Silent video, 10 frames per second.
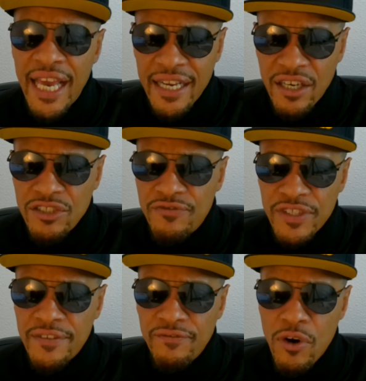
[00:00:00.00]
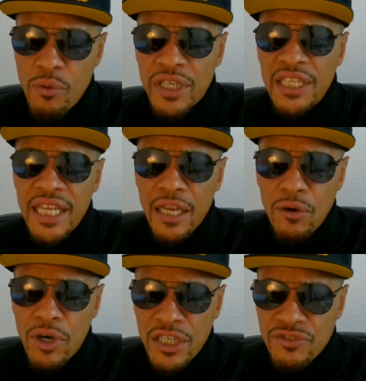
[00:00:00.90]
at 154 with
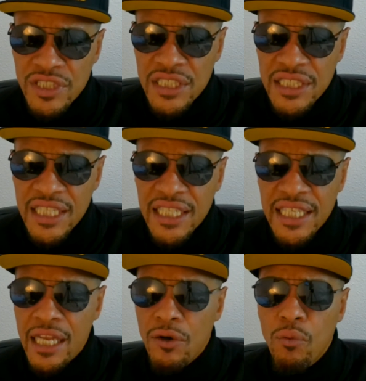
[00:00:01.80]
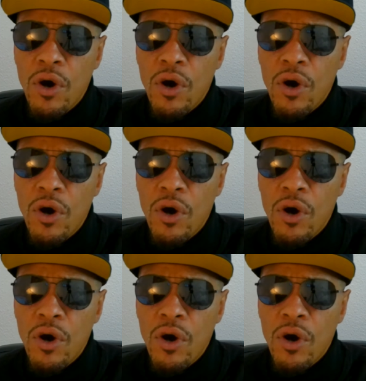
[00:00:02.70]
Canelo, 160 at Canelo,